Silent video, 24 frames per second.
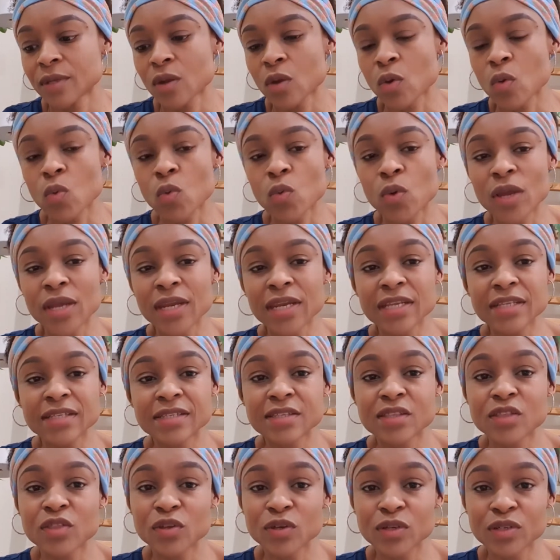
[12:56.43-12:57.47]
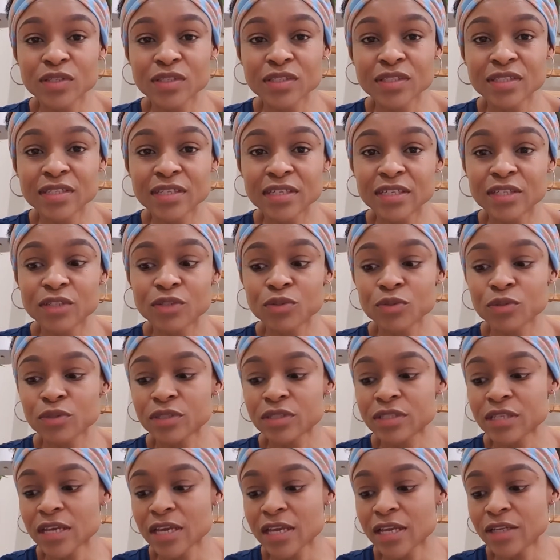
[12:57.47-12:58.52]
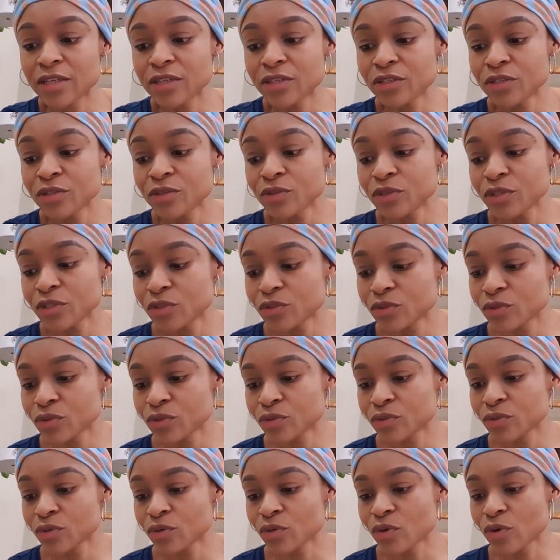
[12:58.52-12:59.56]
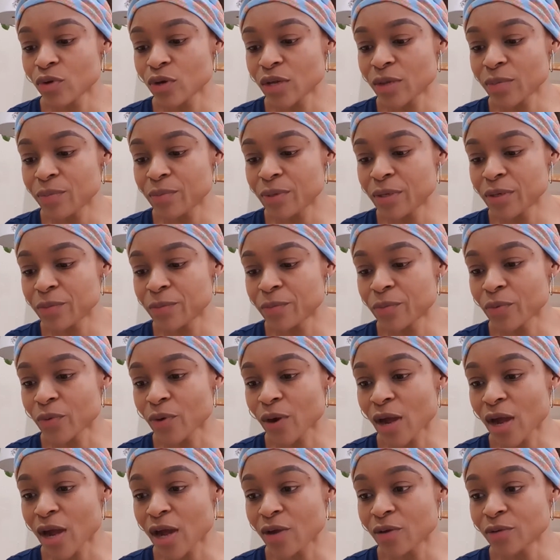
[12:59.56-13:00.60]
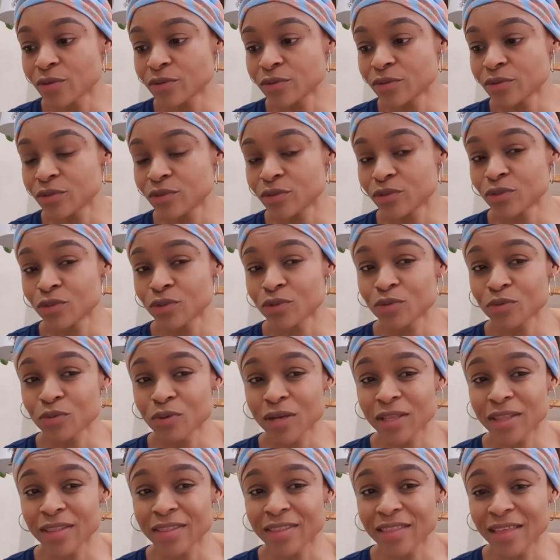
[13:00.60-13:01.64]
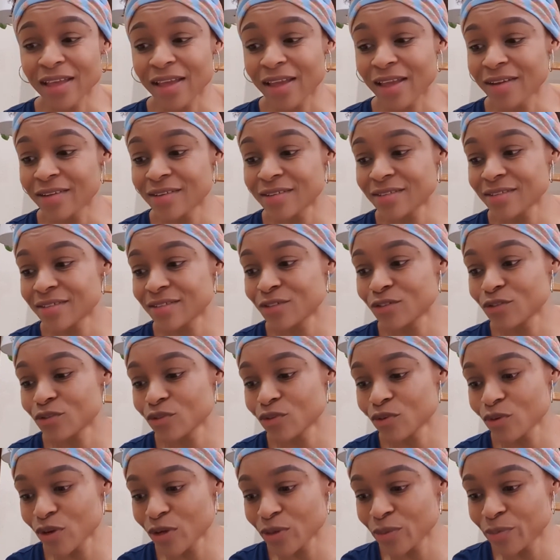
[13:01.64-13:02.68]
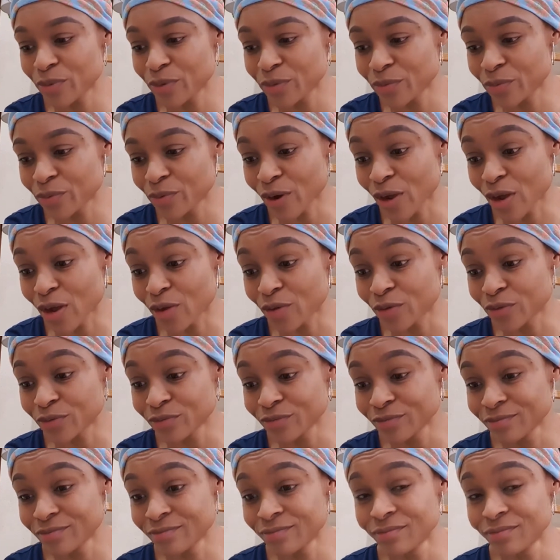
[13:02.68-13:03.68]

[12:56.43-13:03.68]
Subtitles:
When it's thirsty, it will tell you. It will go a bit brown. You don't want that. It will go a bit brown.